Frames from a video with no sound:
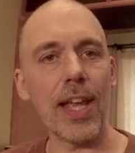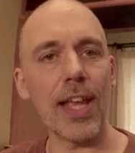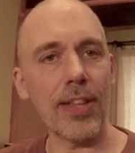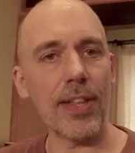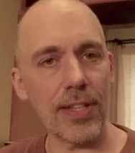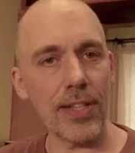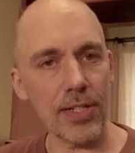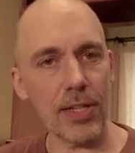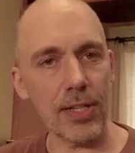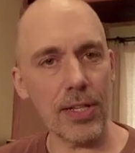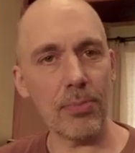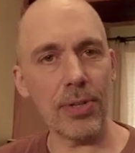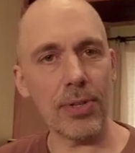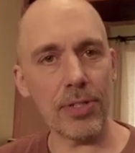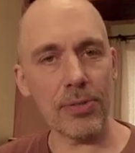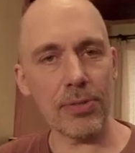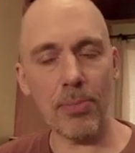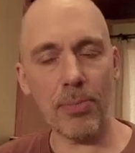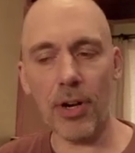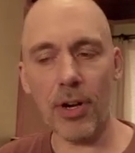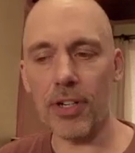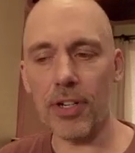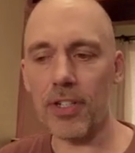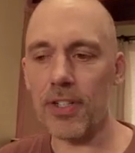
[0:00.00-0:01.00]
and the sibilance
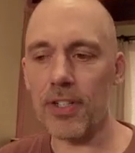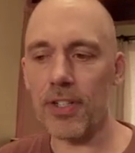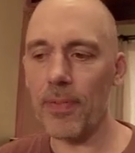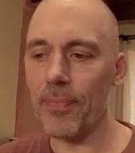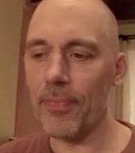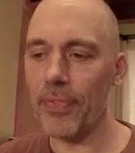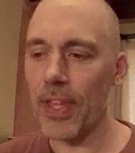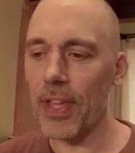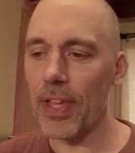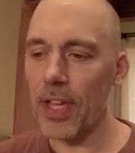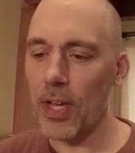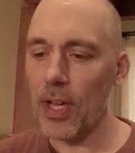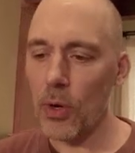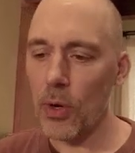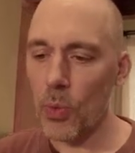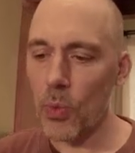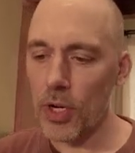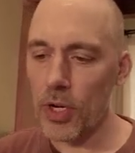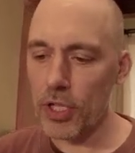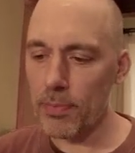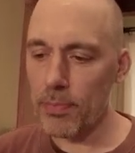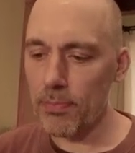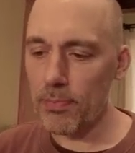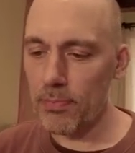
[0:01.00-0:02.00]
parts,
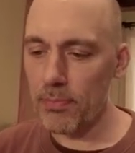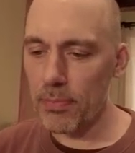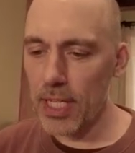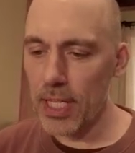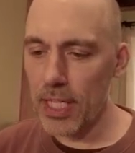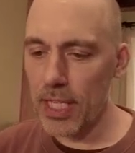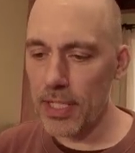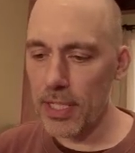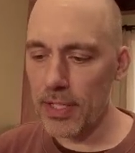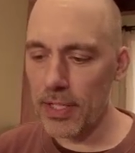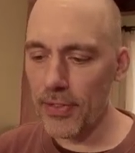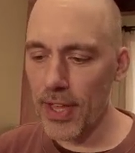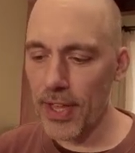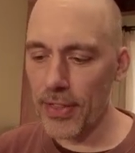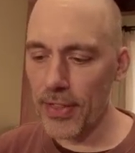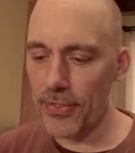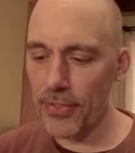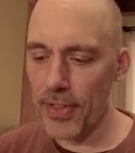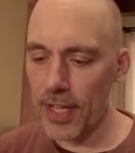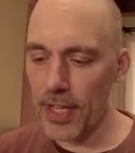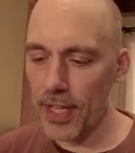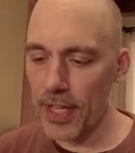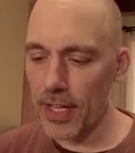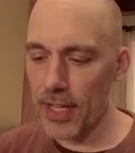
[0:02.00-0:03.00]
which means that
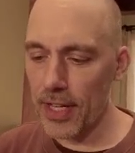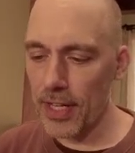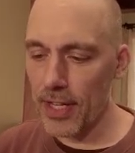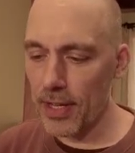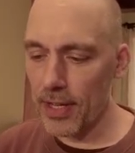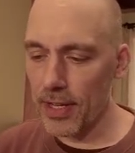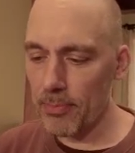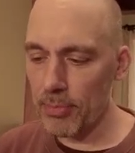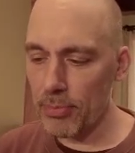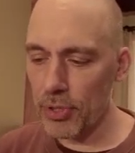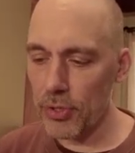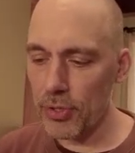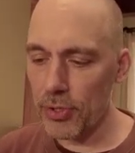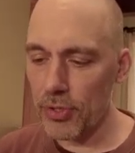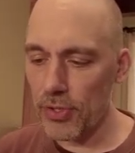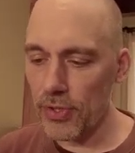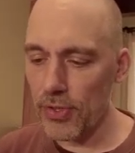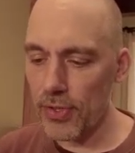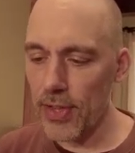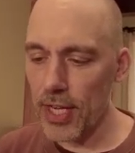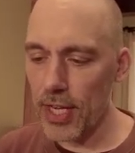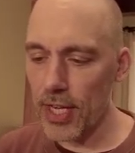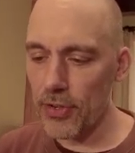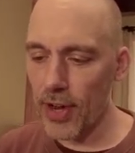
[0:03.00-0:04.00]
the
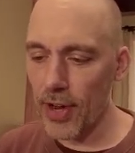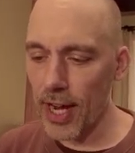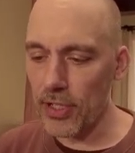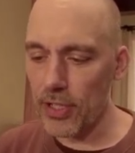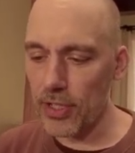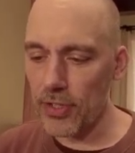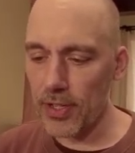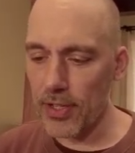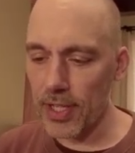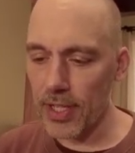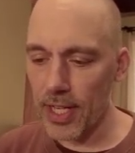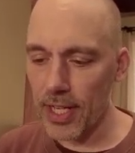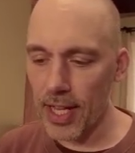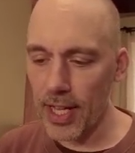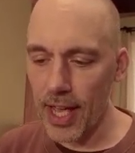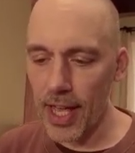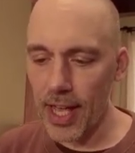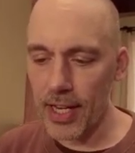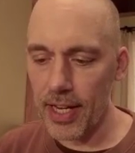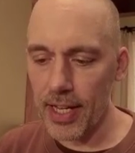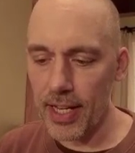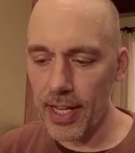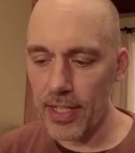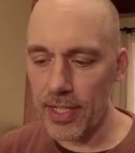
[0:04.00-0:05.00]
boost that you actually
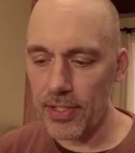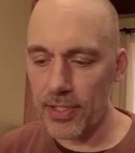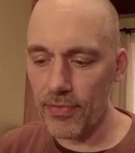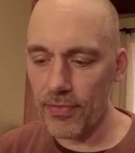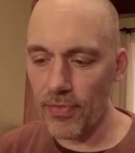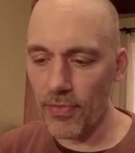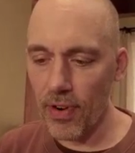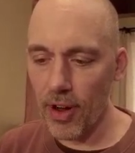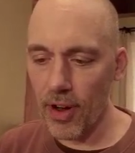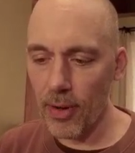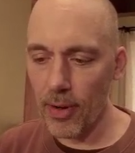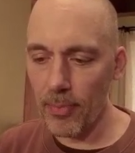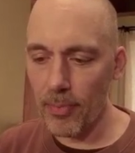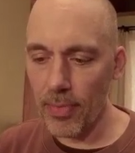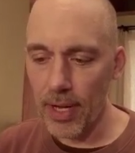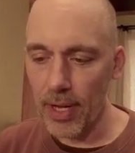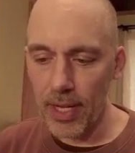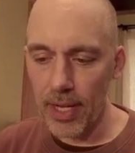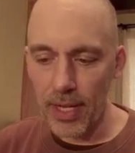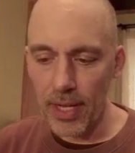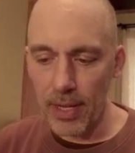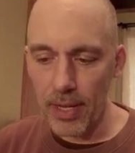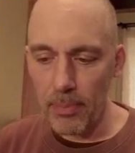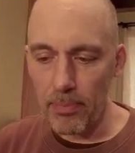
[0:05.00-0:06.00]
get is from
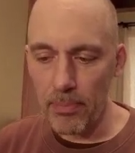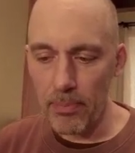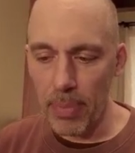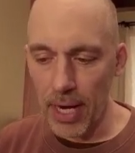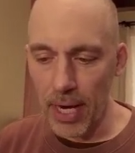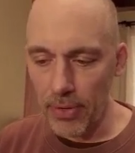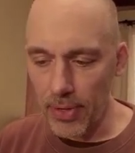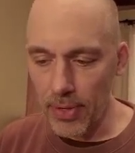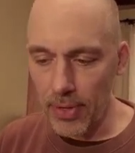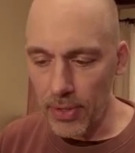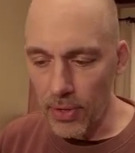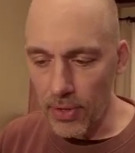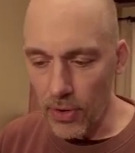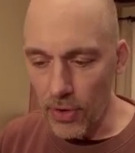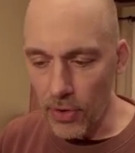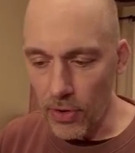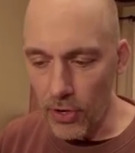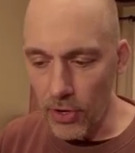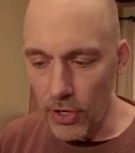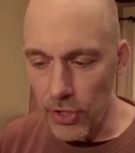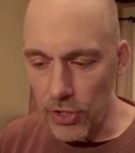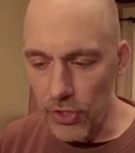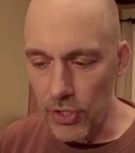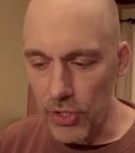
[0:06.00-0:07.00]
background
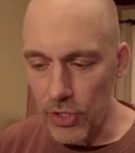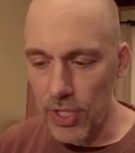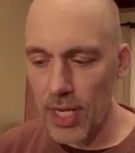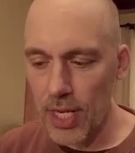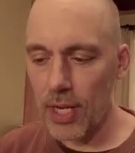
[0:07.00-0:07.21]
noise.